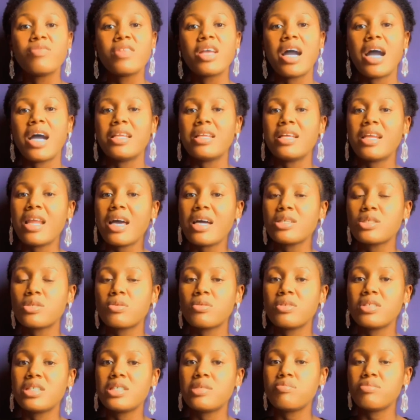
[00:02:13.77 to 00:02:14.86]
And the last one
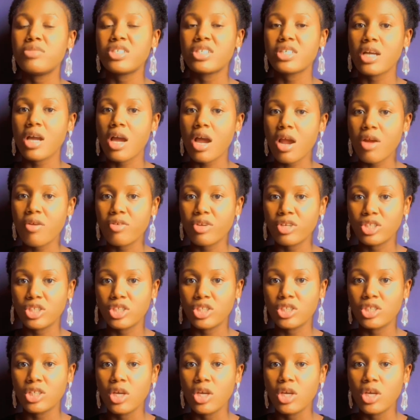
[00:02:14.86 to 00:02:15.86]
is miscarriage.